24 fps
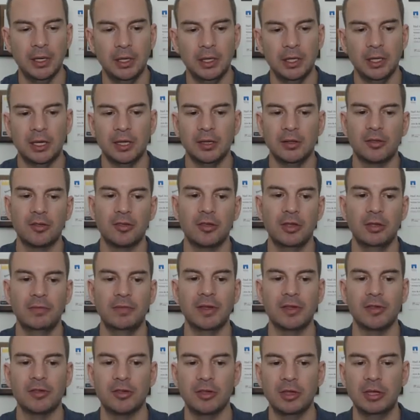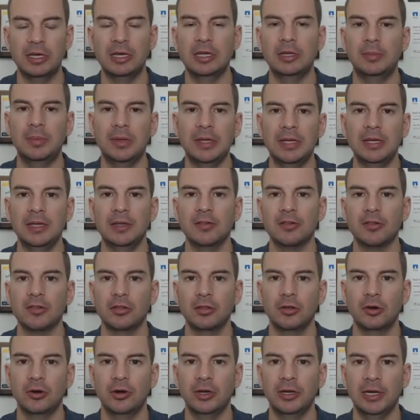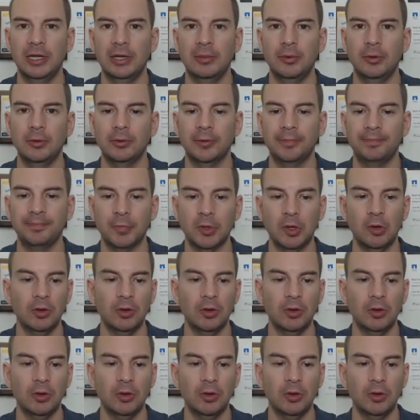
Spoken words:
you can see that CDP is not enabled.